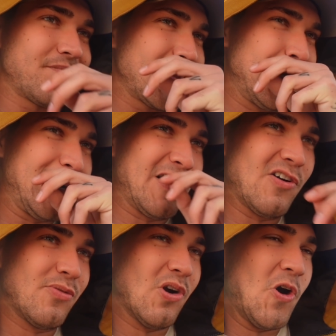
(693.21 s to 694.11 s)

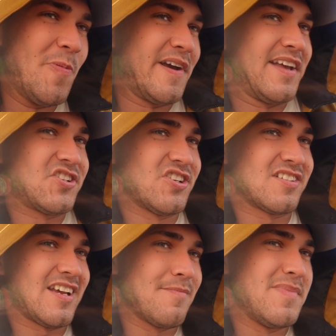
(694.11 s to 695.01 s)
We're hoping it's
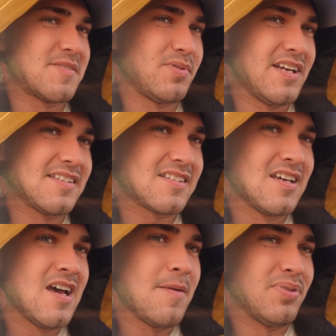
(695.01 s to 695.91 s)
just like a misplaced
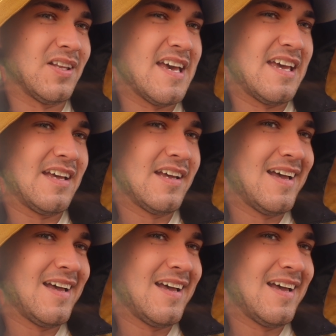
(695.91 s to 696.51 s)
plate,